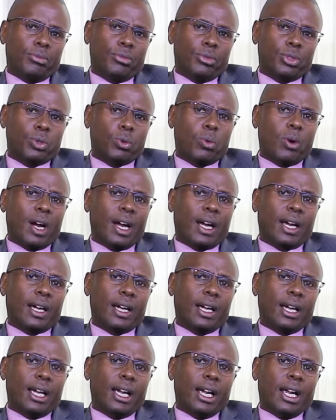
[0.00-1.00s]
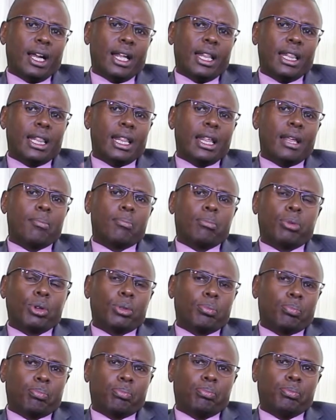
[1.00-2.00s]
to work,
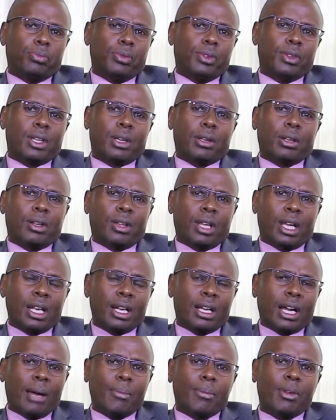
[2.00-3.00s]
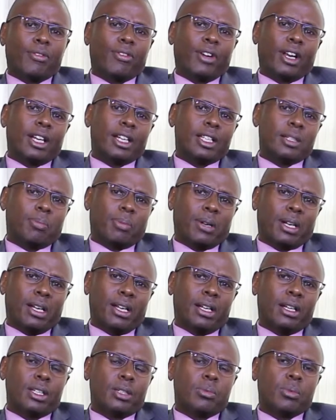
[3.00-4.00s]
the incoming finance
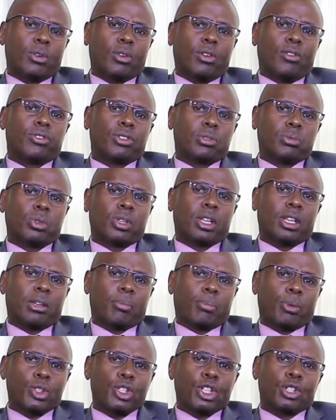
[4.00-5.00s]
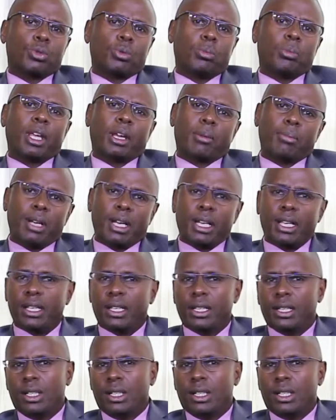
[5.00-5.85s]
partner needs to be comfortable that the project will make money.